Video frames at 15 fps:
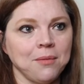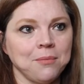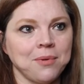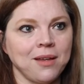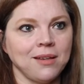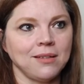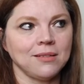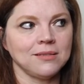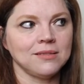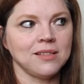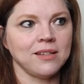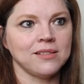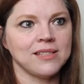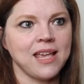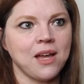But
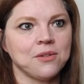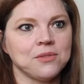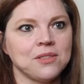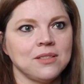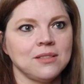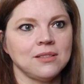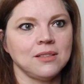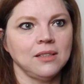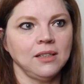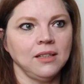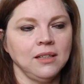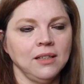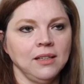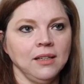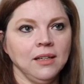turns out
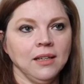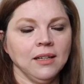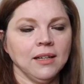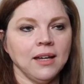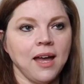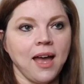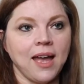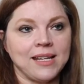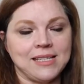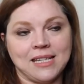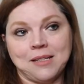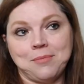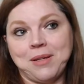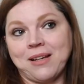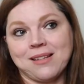I
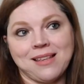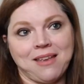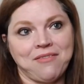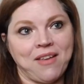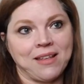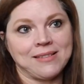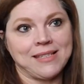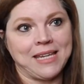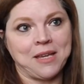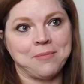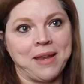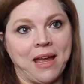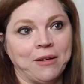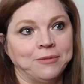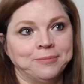did because I fancy him
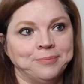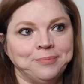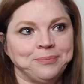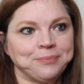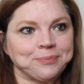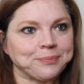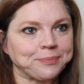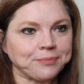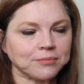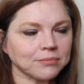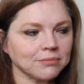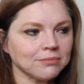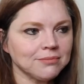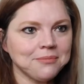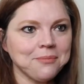now.
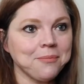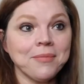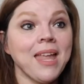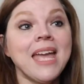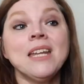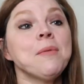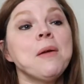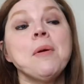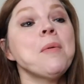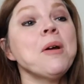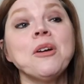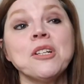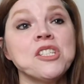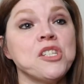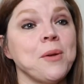Anyway, we weren't
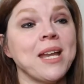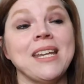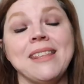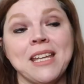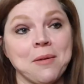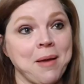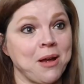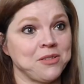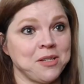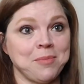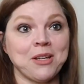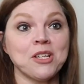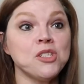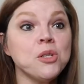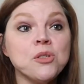going to do anything about it
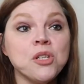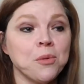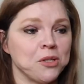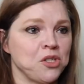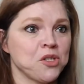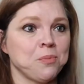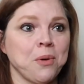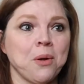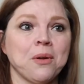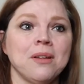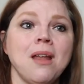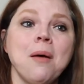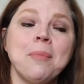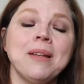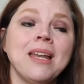because you two had just broken
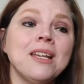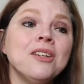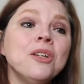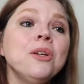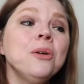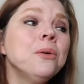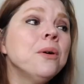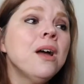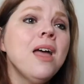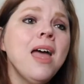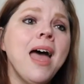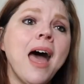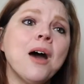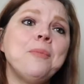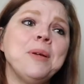up and I knew
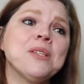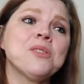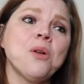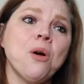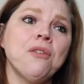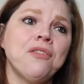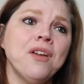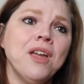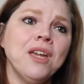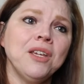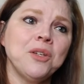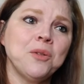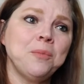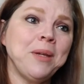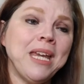how pissed off
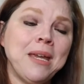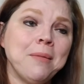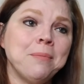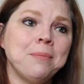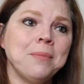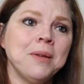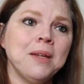you'd be.